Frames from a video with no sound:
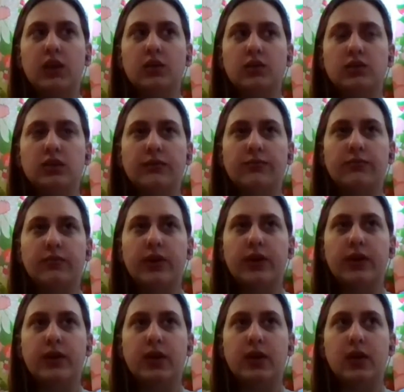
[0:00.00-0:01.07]

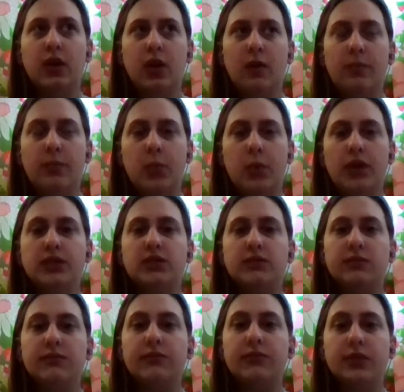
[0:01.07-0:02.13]
different points
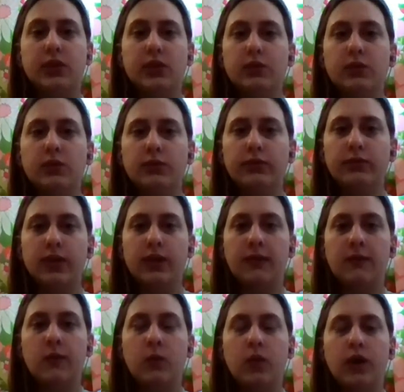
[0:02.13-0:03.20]
of view
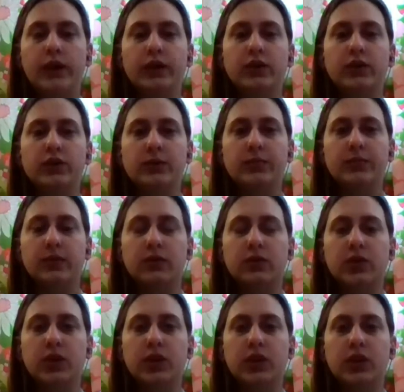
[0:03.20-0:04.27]
from what you're
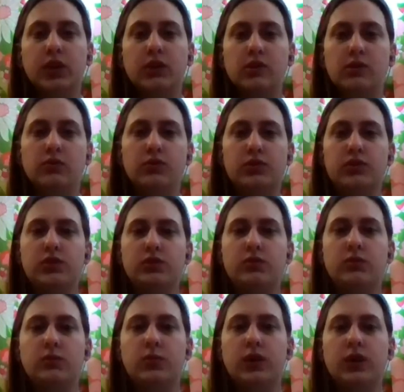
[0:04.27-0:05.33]
typically used to,
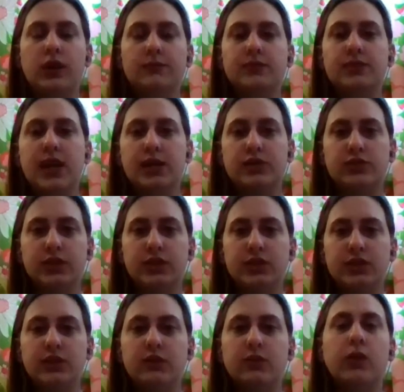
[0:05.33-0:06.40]
what comes naturally to
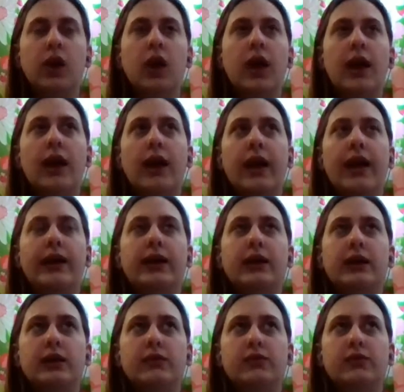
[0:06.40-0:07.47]
you, and it gives